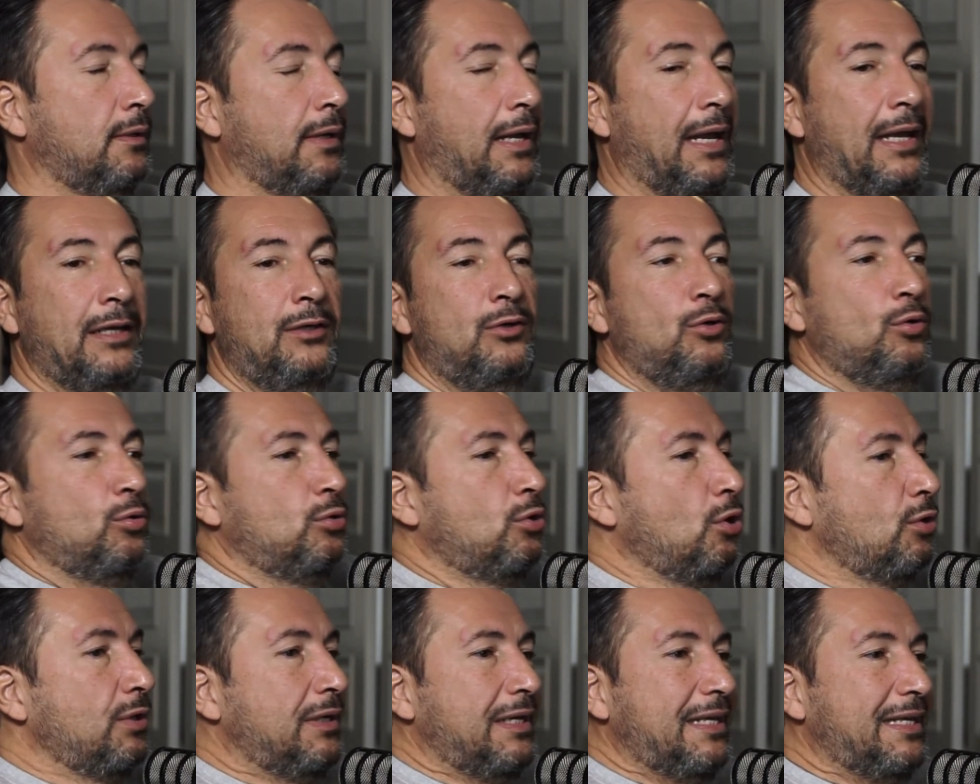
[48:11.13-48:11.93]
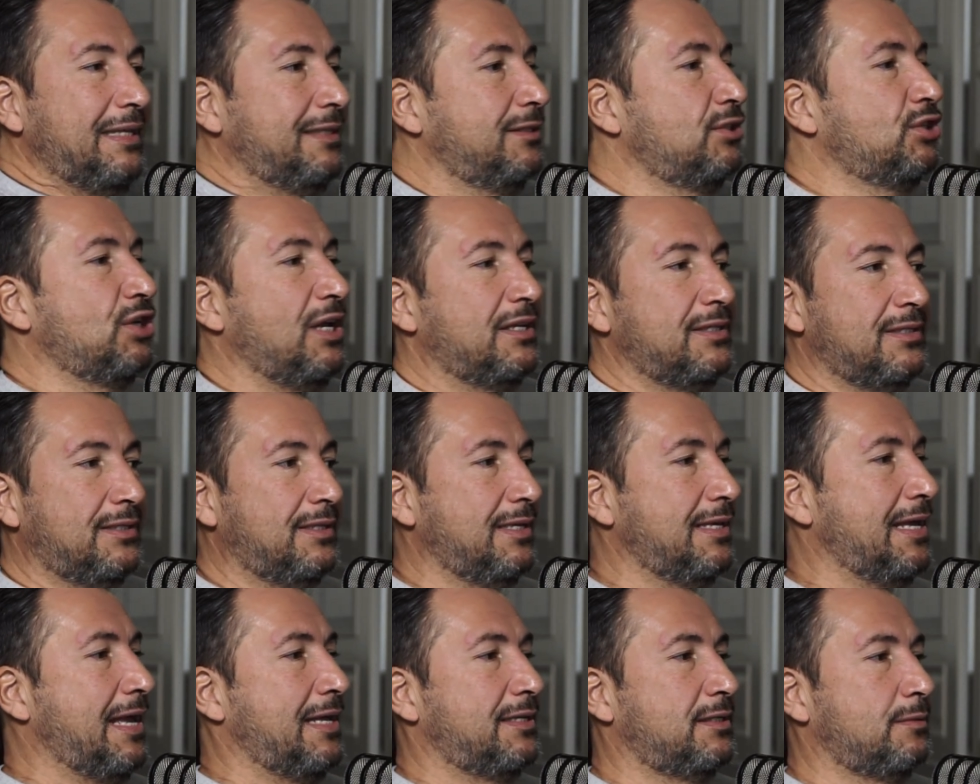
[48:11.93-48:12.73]
And you don't need just
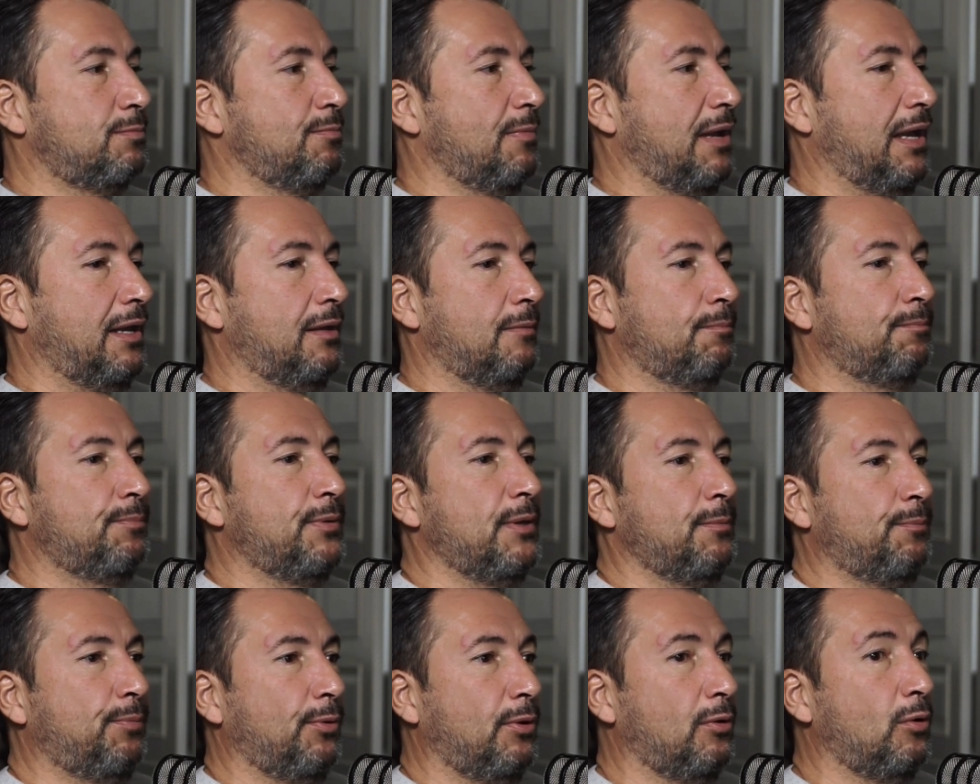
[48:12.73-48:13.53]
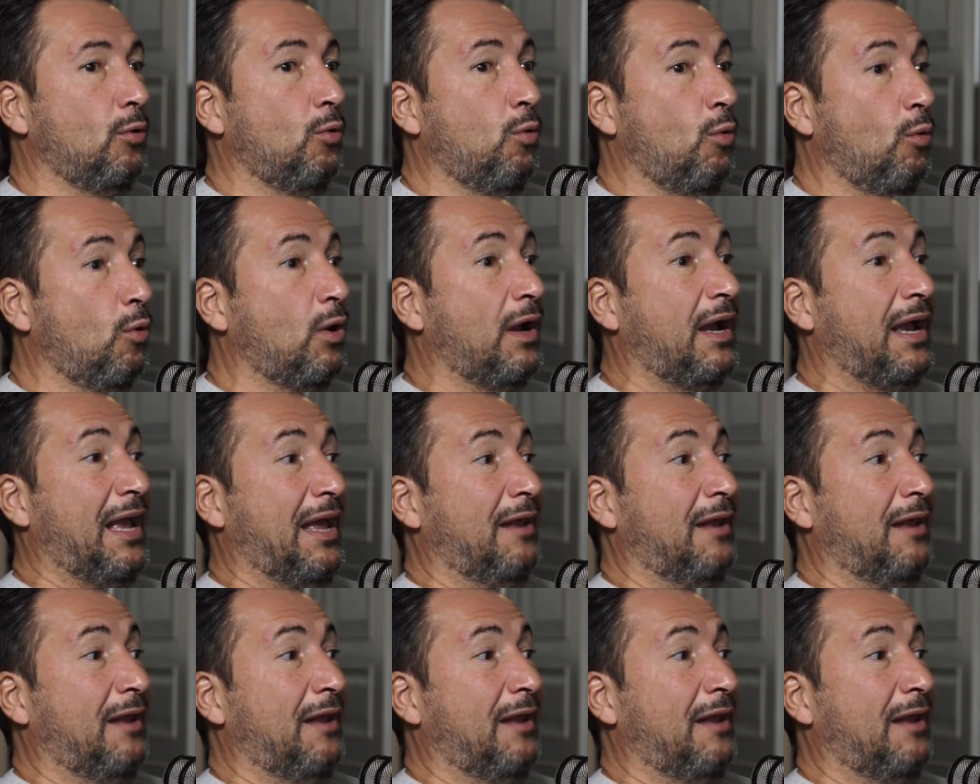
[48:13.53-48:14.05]
yes men, people who